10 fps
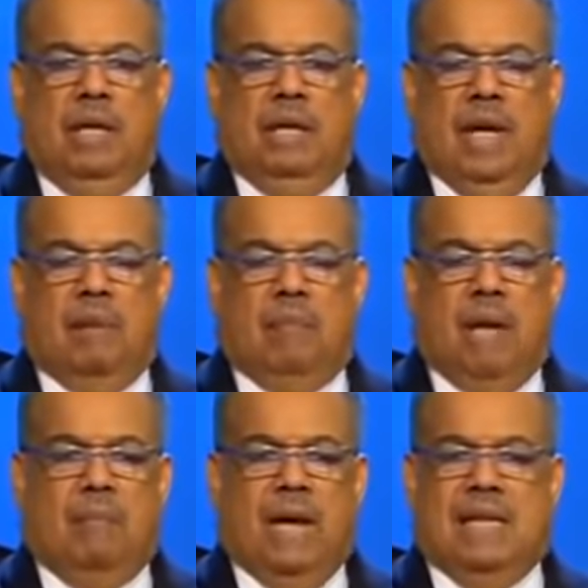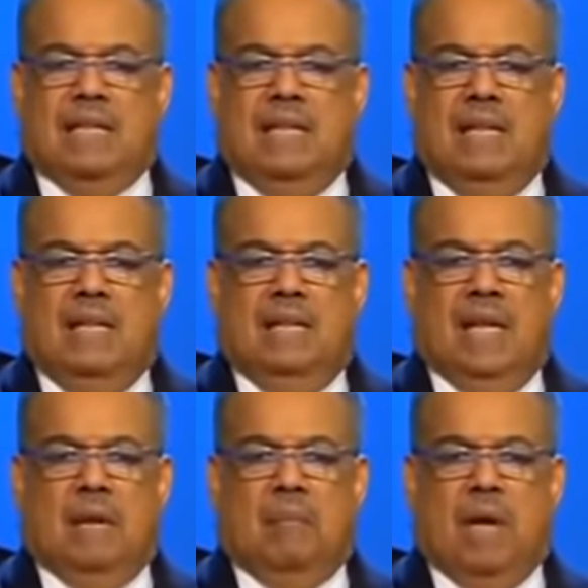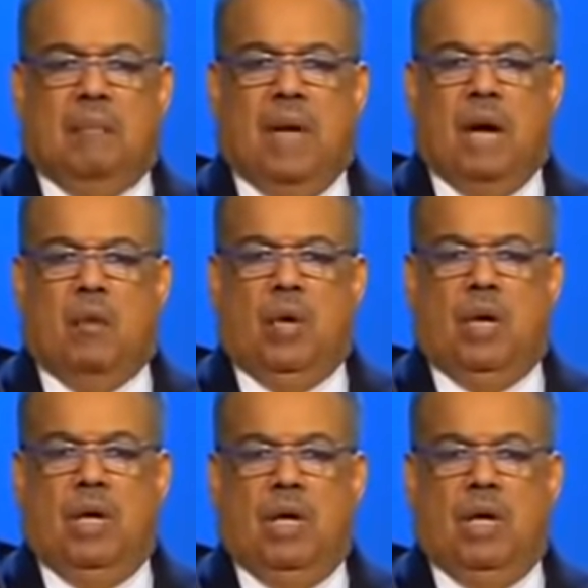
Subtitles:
not by might, not by power,